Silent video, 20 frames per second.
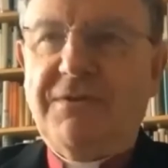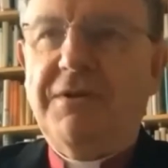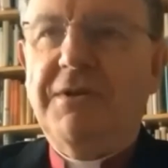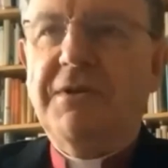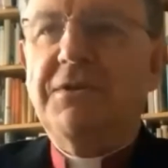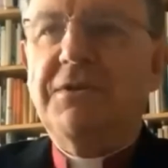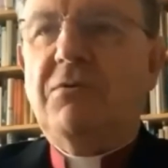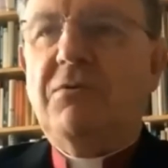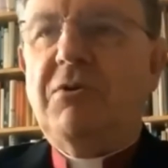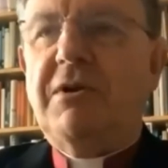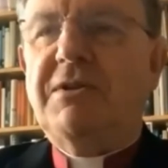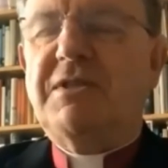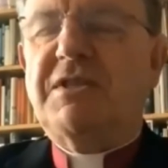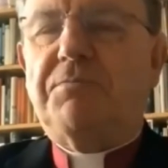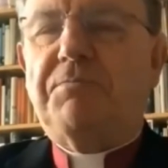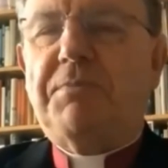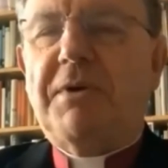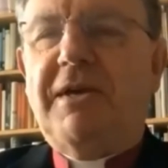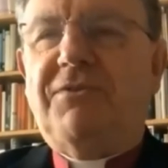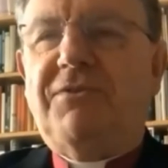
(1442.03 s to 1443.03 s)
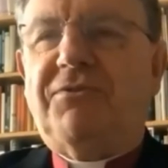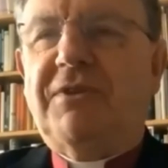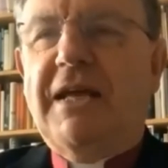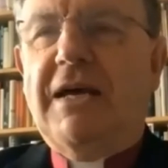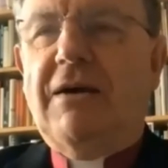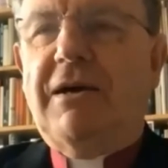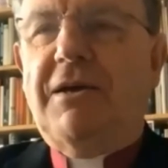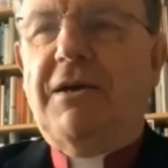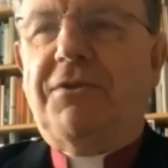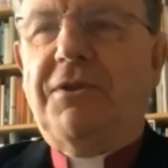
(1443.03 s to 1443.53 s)
There we're in space now,
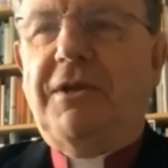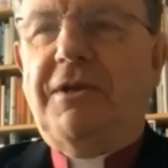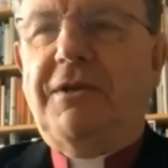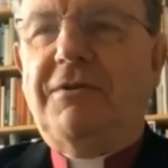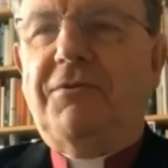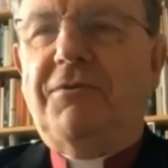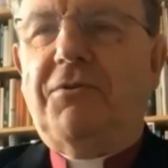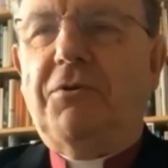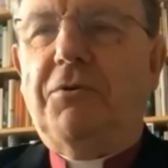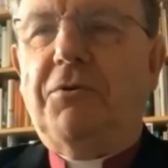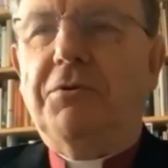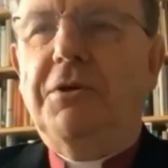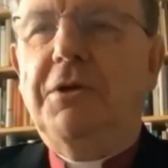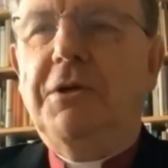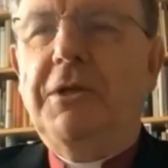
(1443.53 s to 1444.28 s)
I think, and so on.